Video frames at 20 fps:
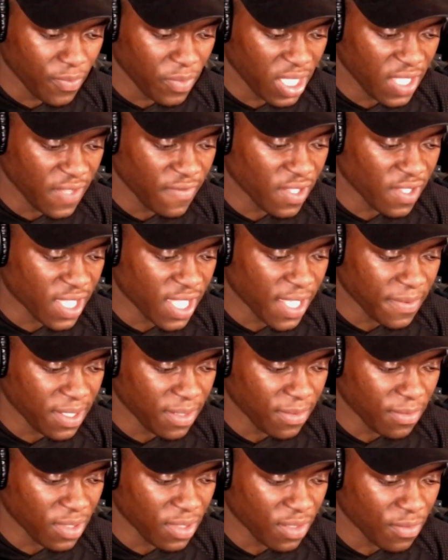Even
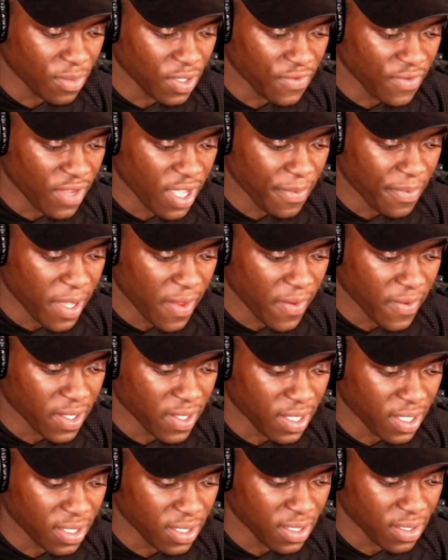Captain Mikumo's firepower power
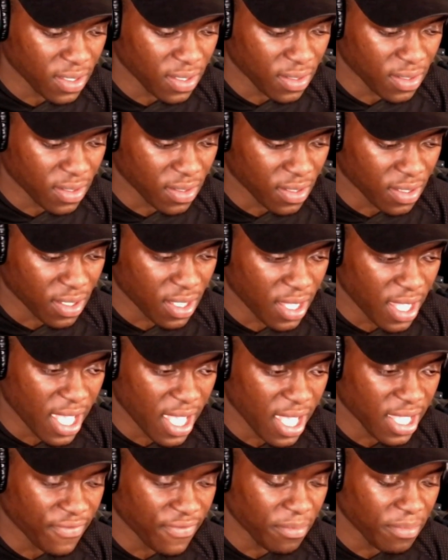can
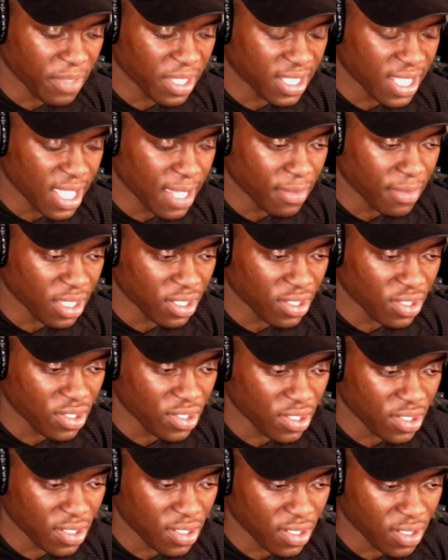okay, give him big
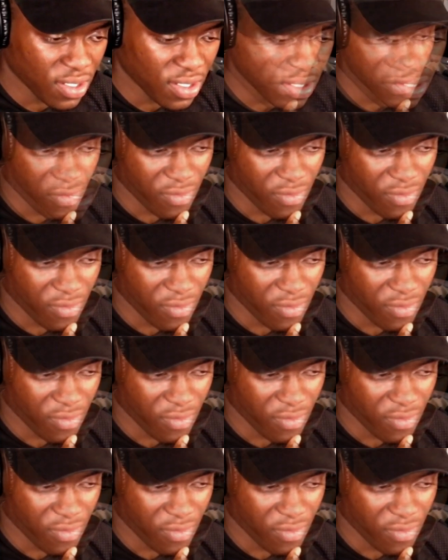damage.